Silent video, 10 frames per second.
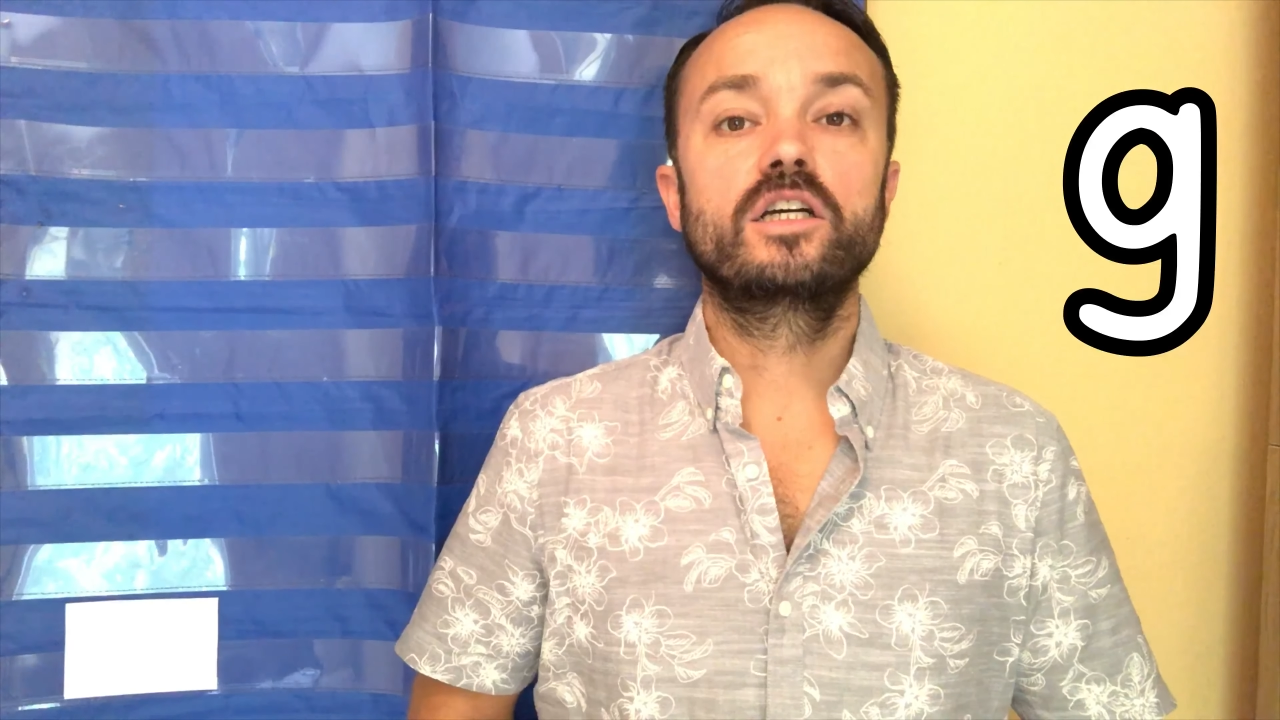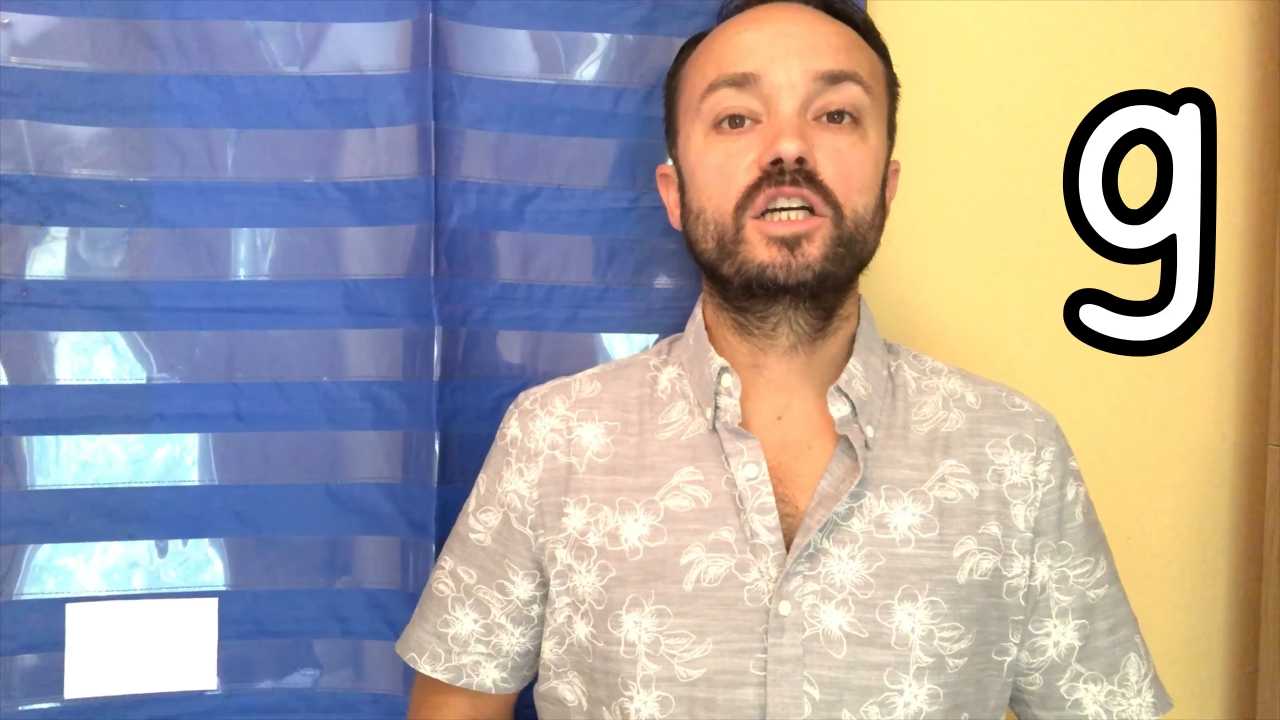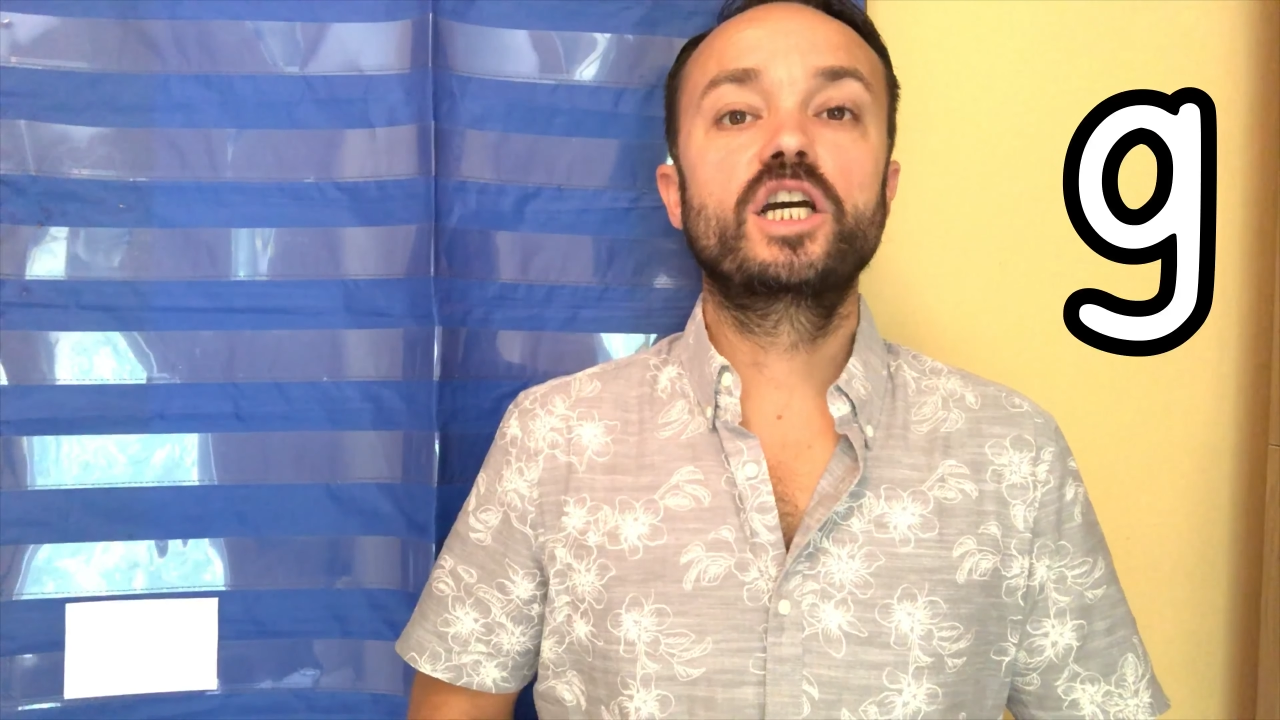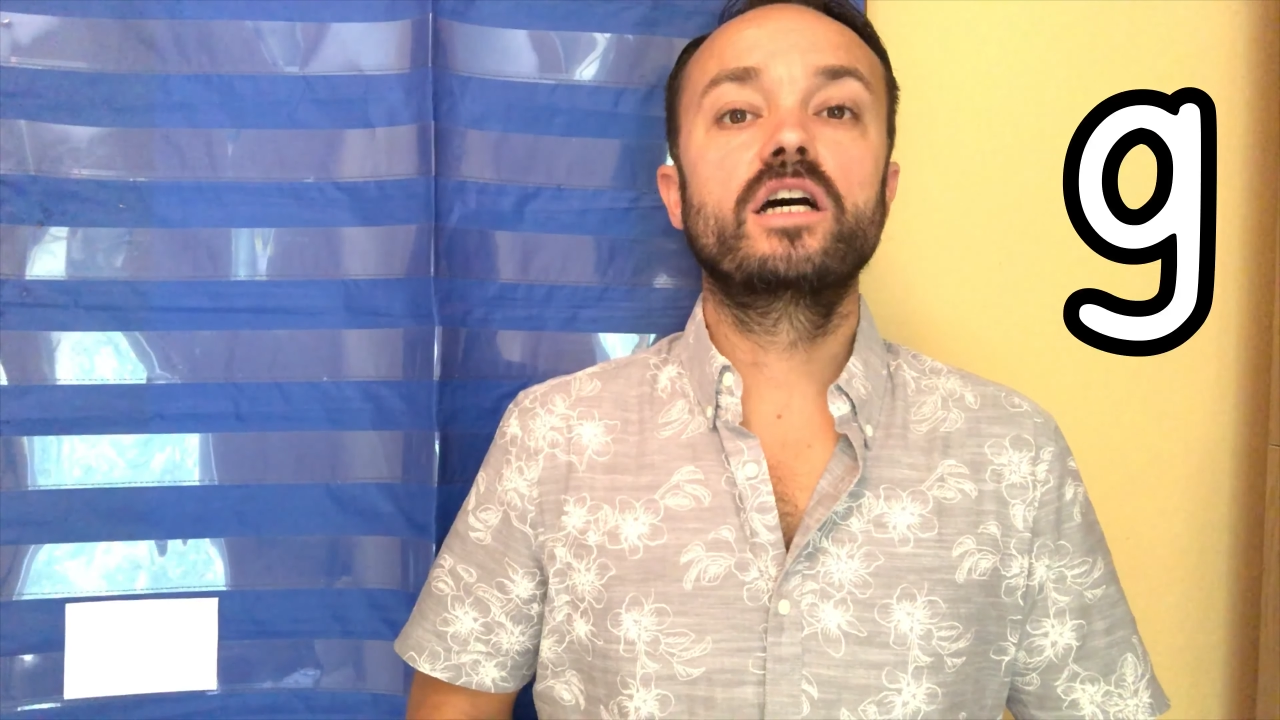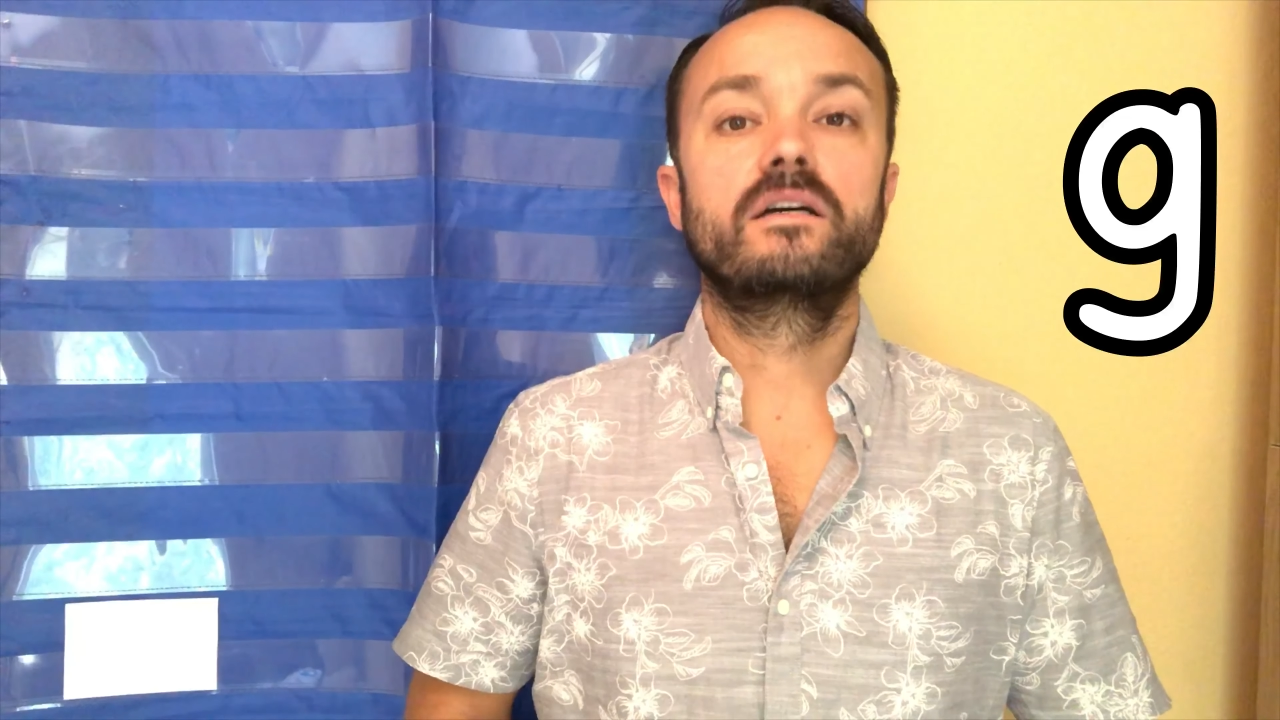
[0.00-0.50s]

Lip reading: G